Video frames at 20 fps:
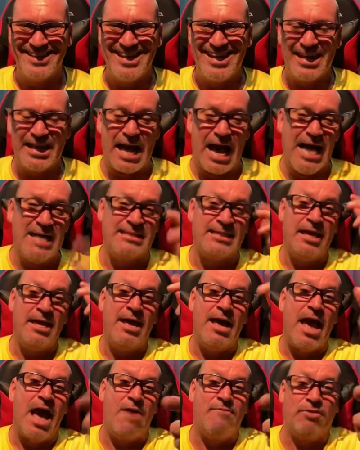Guys,
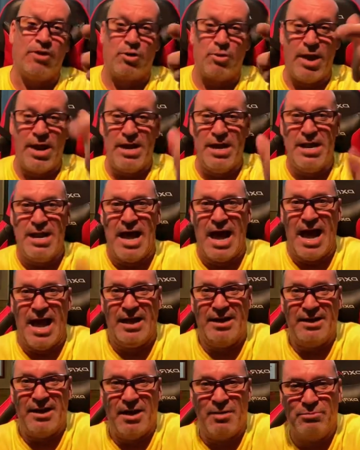have a great
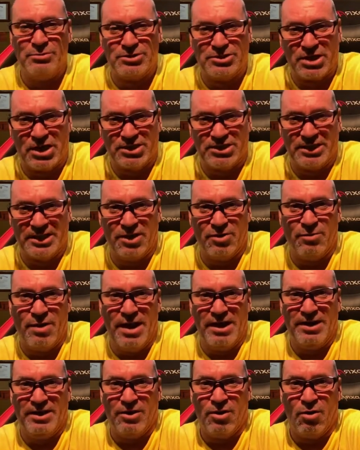night. I'm going to start to get
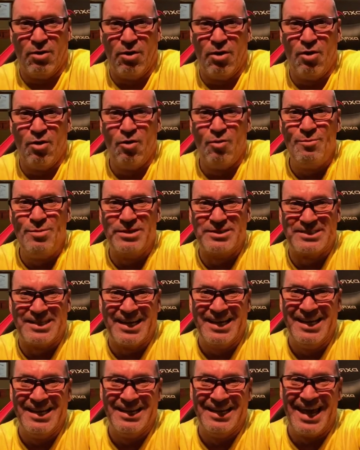ready to go home. It's
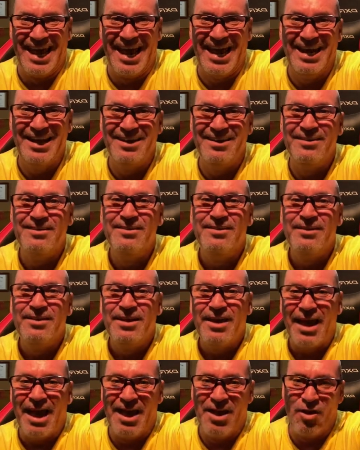getting late.
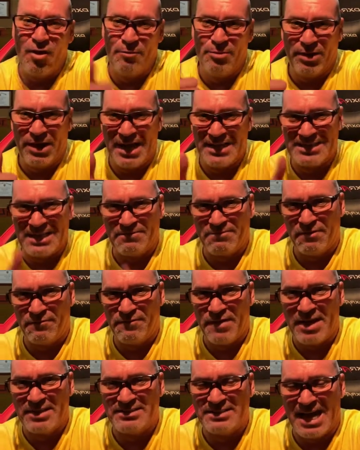And I hope you guys have a
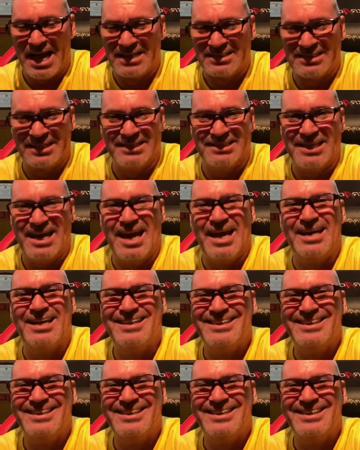fantastic day.